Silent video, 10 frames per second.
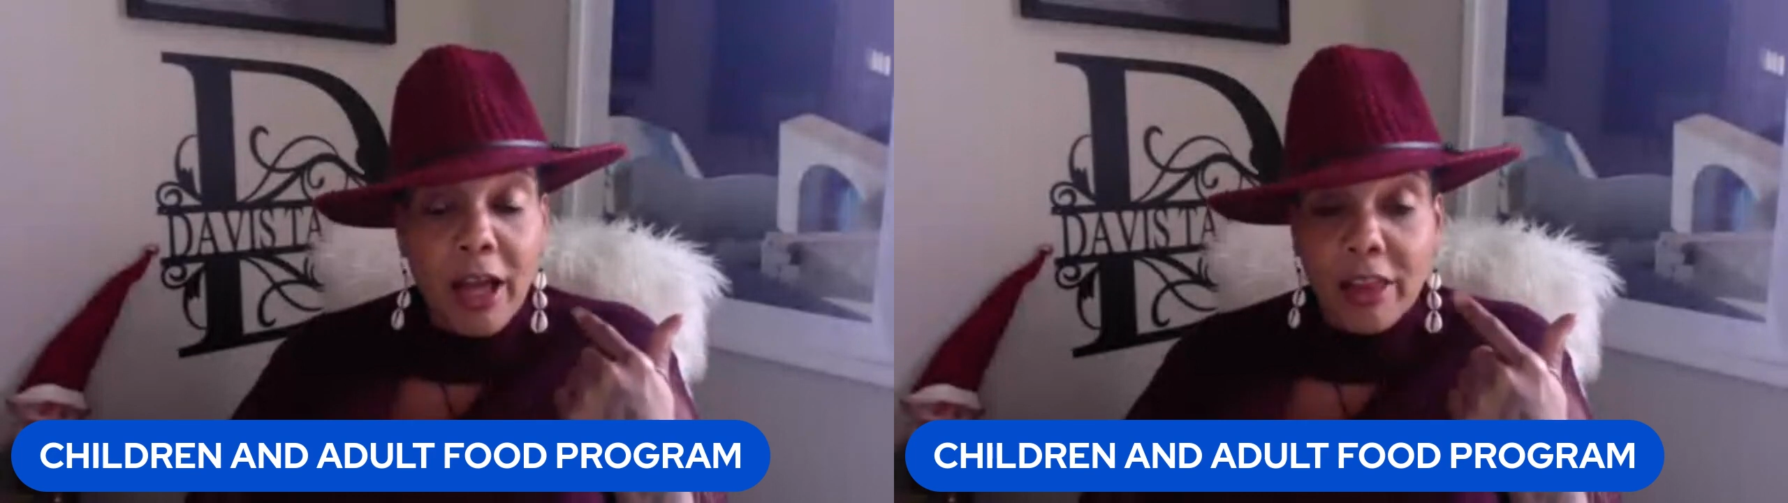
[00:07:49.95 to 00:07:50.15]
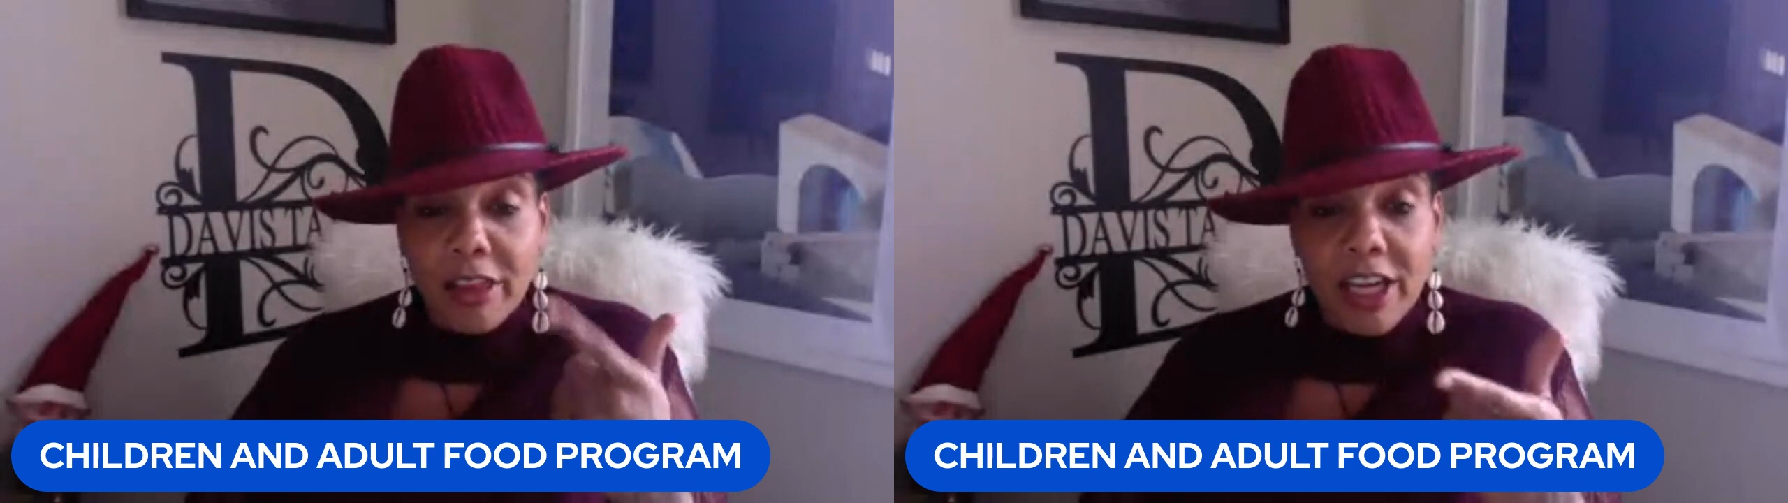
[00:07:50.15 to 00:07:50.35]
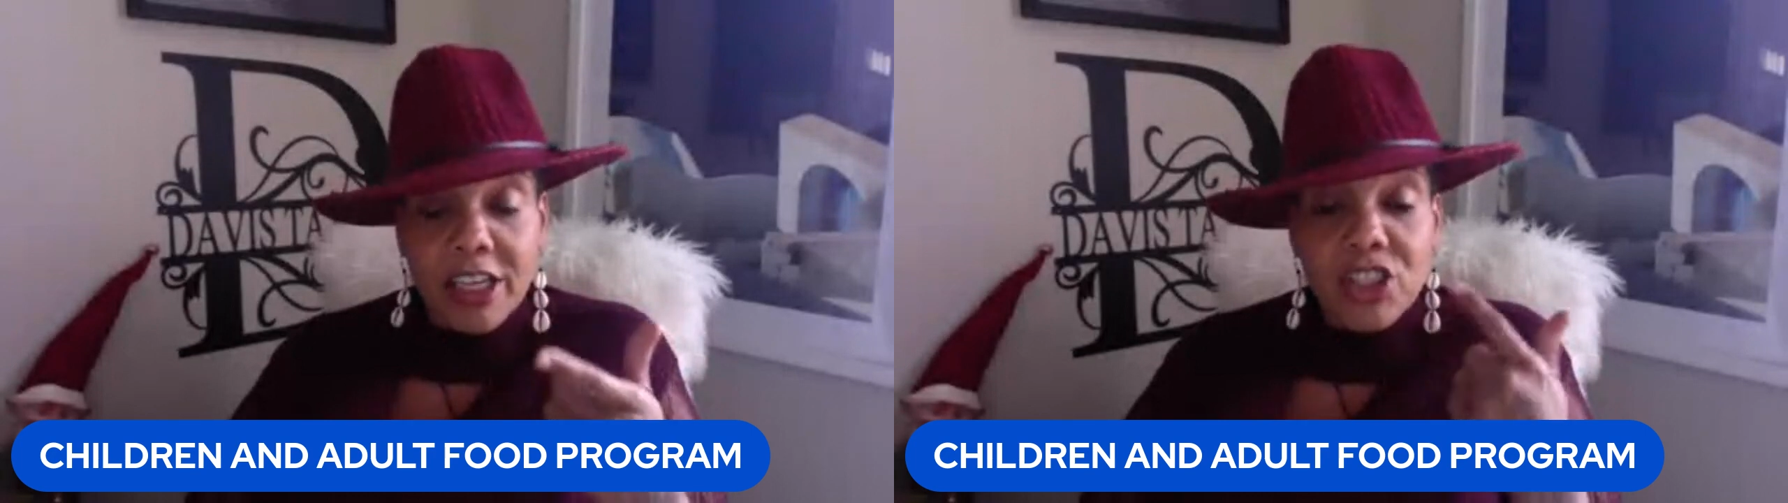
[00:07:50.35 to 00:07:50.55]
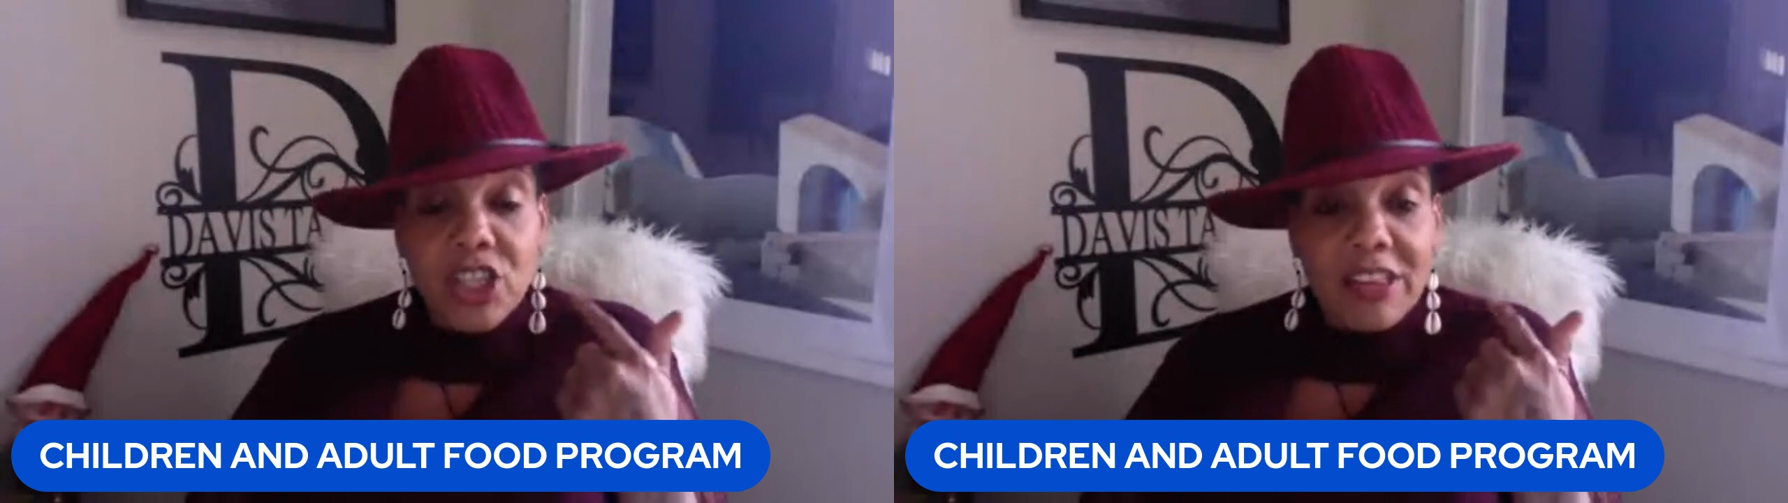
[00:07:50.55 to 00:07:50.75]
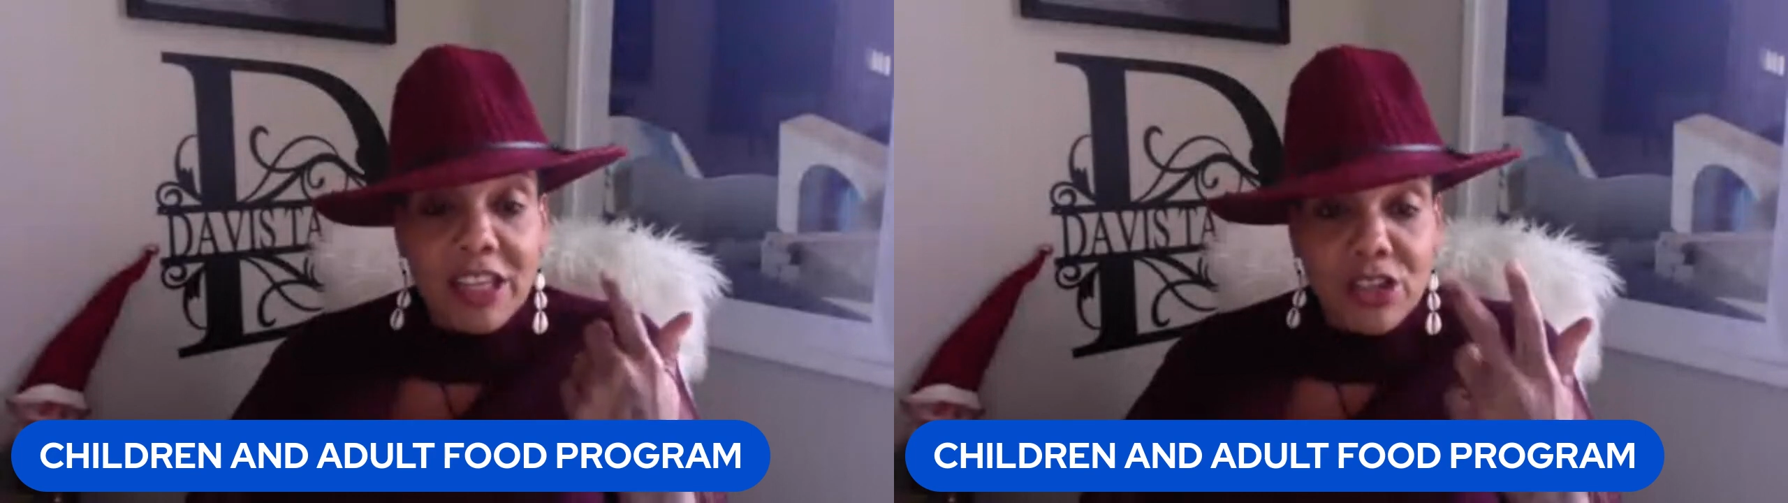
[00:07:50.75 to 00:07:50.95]
a lunch,
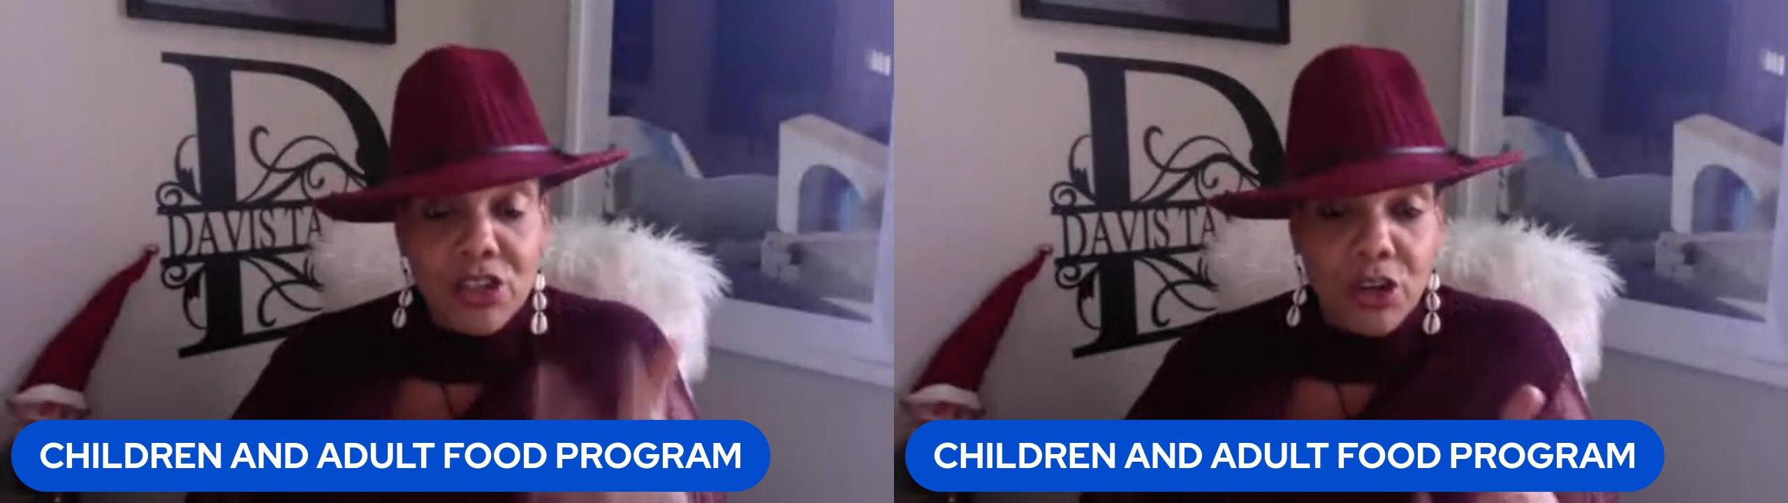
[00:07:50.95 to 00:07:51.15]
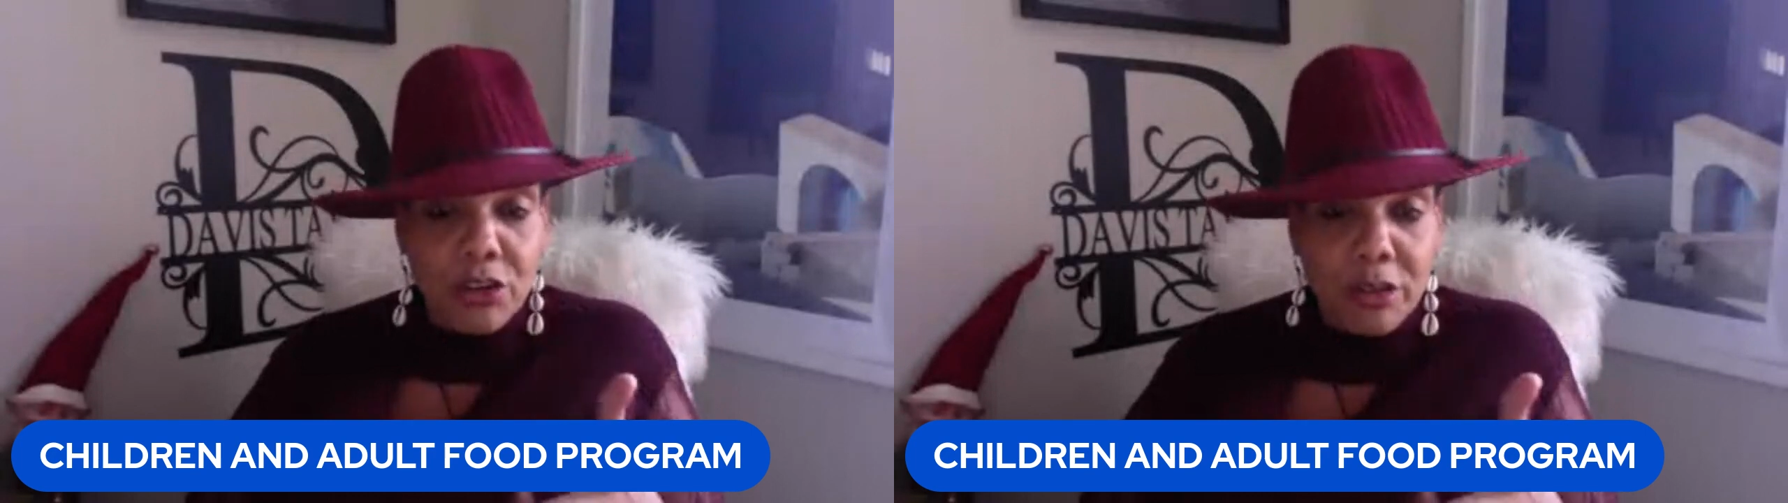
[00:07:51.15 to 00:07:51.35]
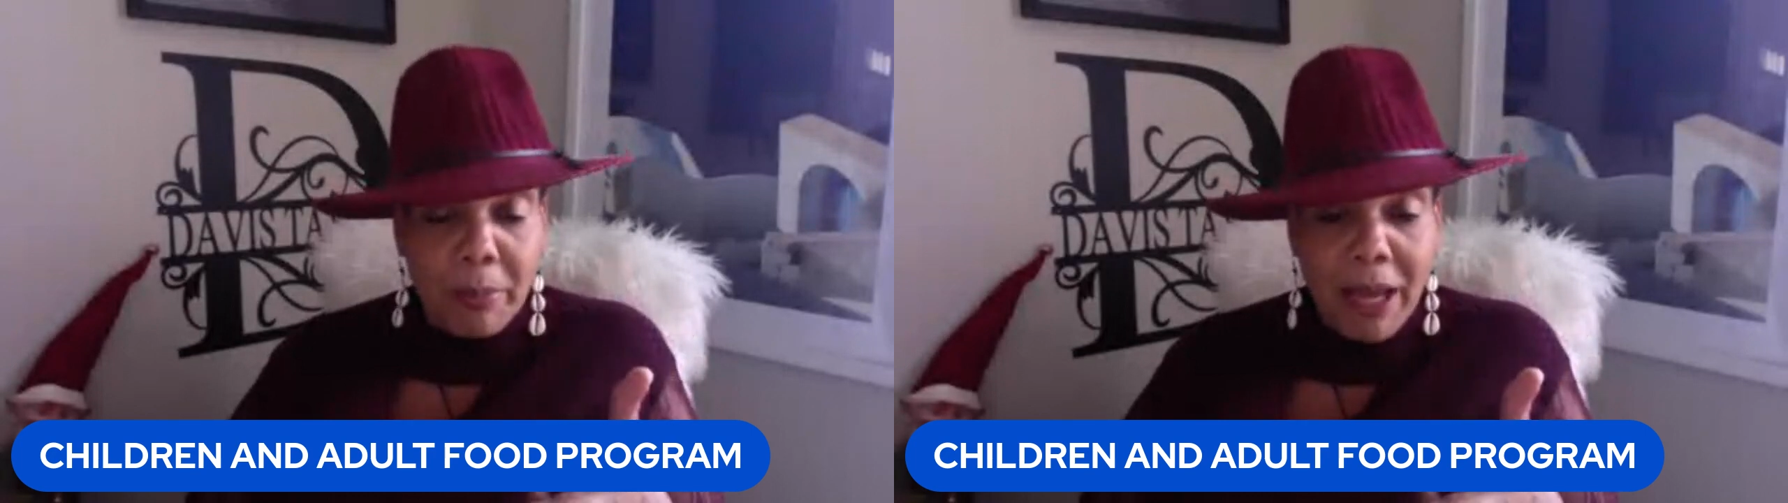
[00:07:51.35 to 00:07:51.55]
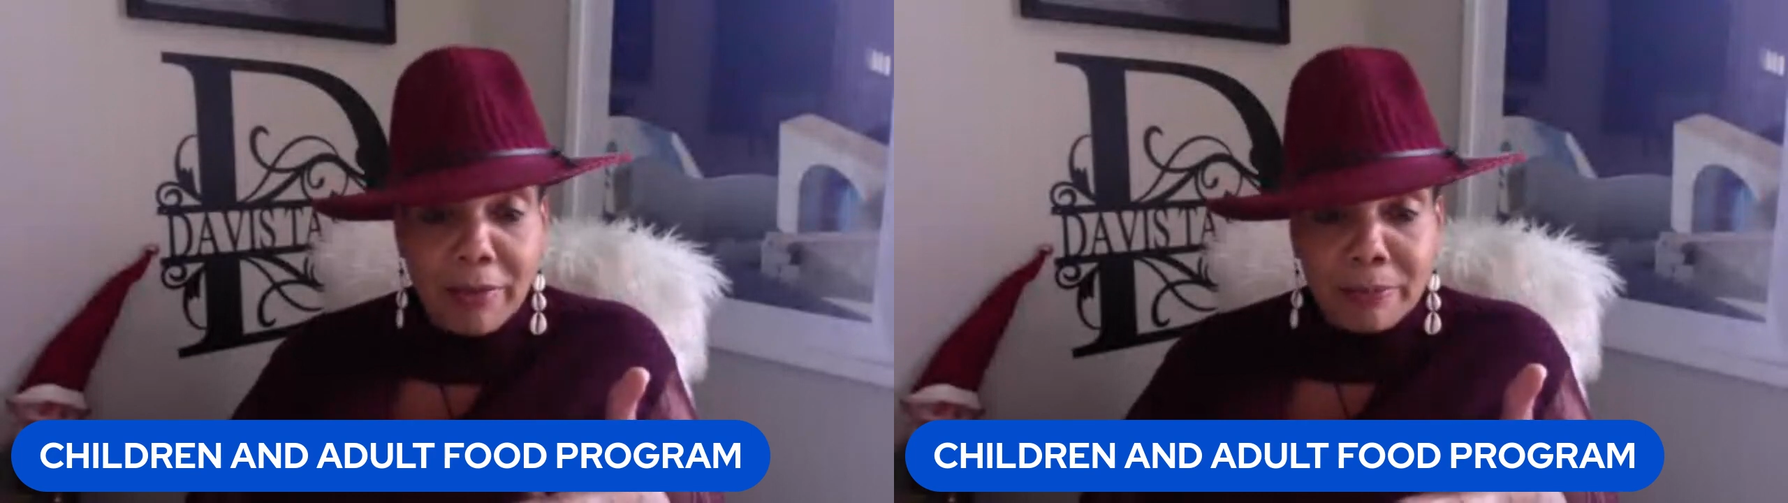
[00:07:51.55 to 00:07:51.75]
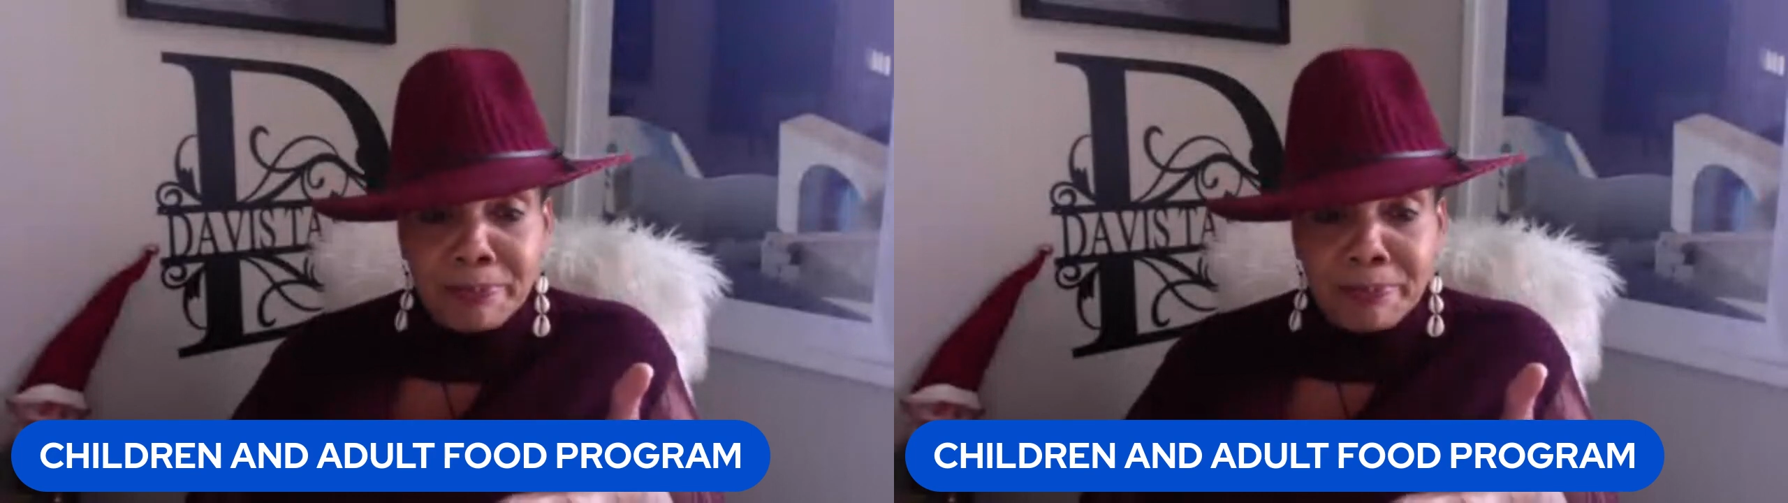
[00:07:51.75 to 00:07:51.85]
and then a certain amount